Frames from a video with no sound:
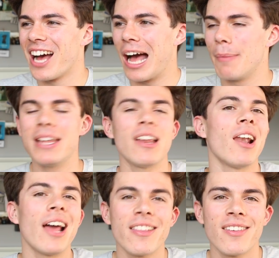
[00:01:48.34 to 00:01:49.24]
I mean, I
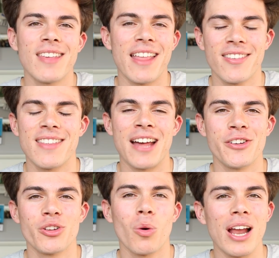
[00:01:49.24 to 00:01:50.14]
like to set the
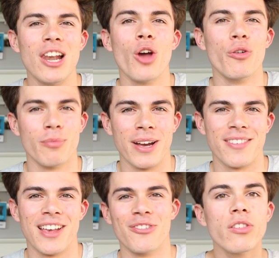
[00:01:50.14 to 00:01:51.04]
standard quite low for
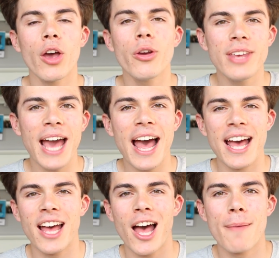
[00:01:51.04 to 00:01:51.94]
myself. So
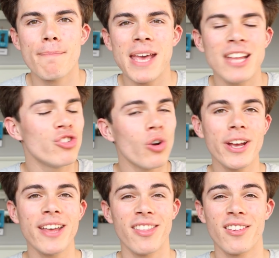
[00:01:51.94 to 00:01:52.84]
yeah,
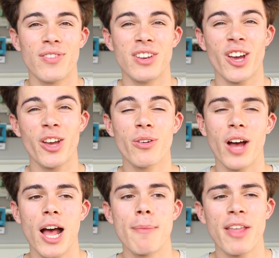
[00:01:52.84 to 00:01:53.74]
enjoy this video.
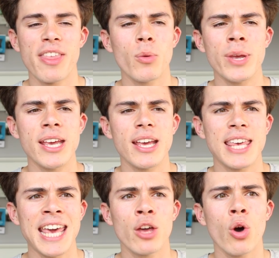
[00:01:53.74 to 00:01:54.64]
I think we
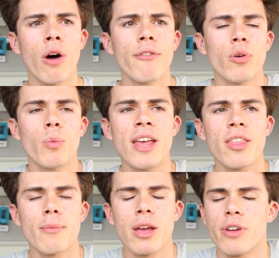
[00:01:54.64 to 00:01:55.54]
kick off
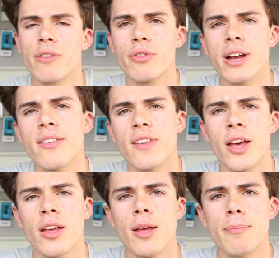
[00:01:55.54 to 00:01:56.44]
with my friend
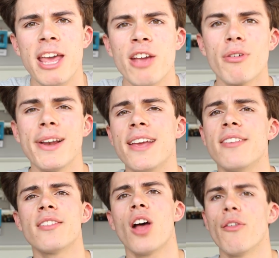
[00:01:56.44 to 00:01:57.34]
Fraser being
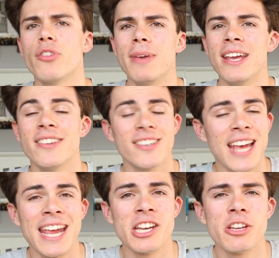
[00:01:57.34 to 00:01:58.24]
released after being
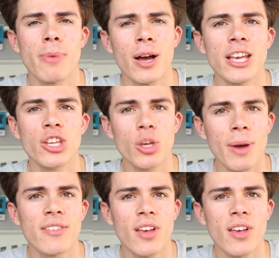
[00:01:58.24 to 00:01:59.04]
detained by US